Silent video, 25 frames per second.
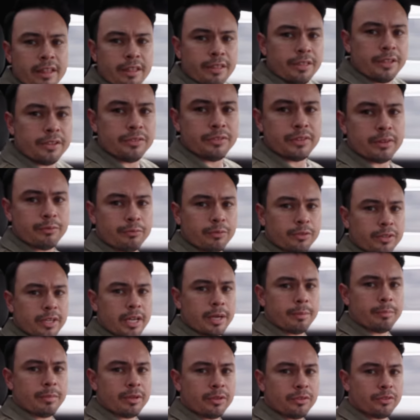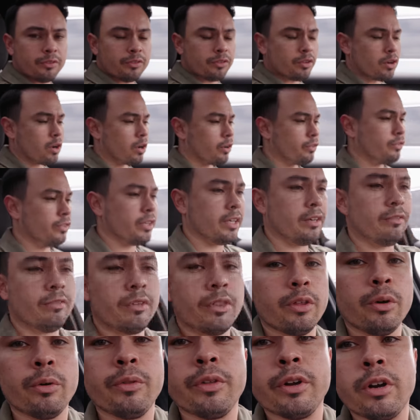this infotainment starts,
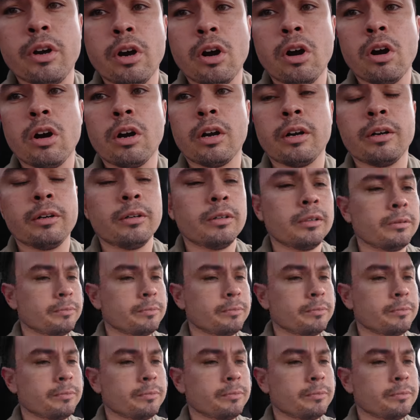even though the car,